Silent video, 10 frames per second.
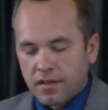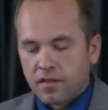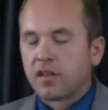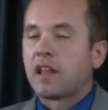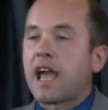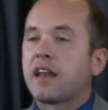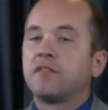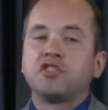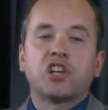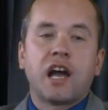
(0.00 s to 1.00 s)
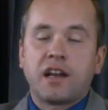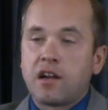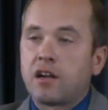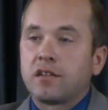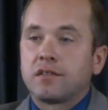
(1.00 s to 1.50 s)
the land of
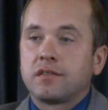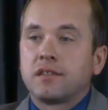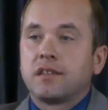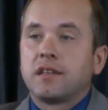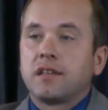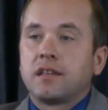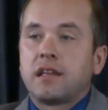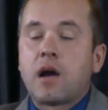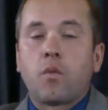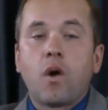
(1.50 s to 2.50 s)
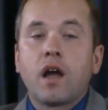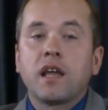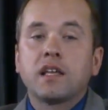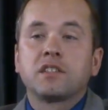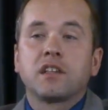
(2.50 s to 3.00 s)
Shinar. Now, what
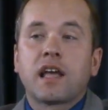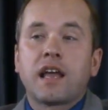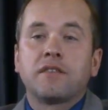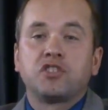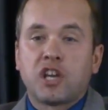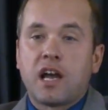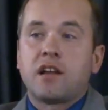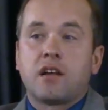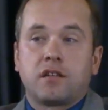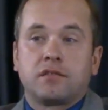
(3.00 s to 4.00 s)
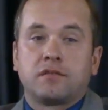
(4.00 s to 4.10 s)
is the land of Shinar?